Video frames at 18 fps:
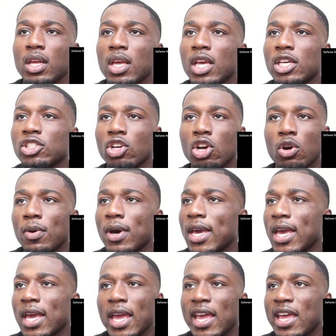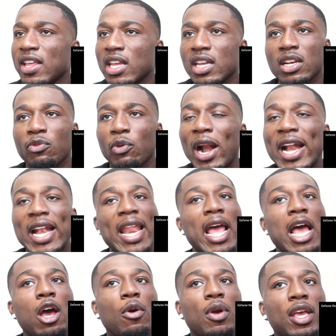It's always it, it, right
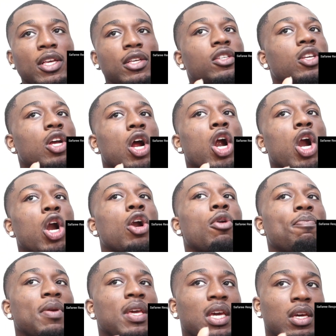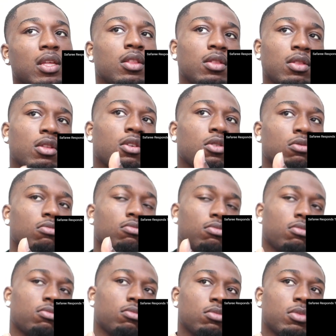now. It's her being the
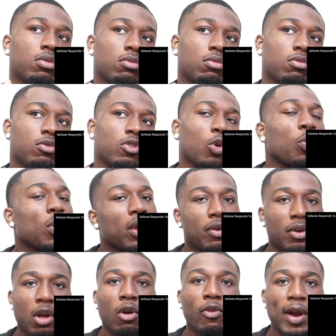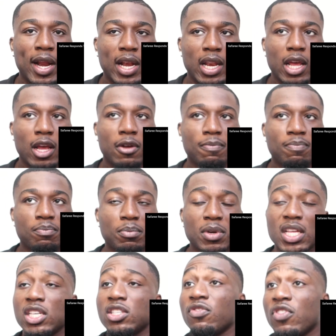the weirdo right now.
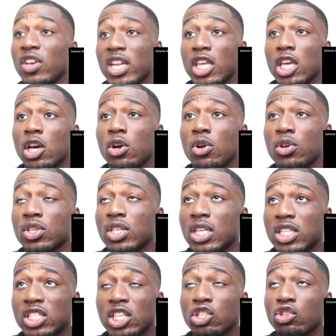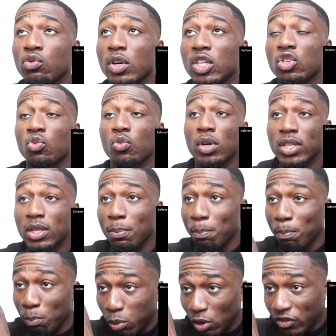But it's videos and situations where
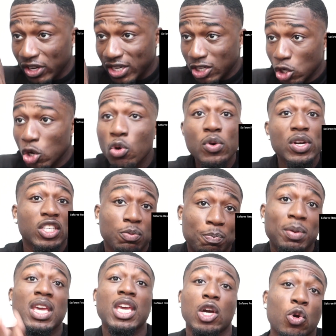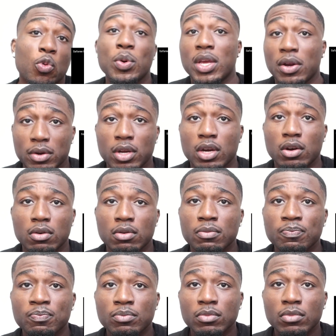where the dude is being a weirdo.
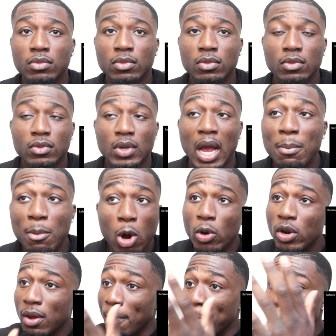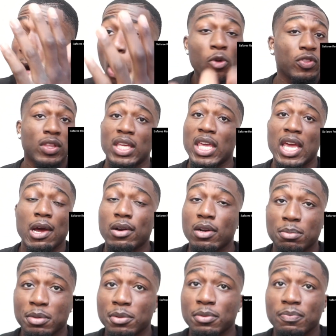I'm holding both
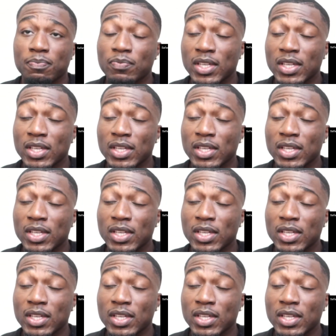accountable.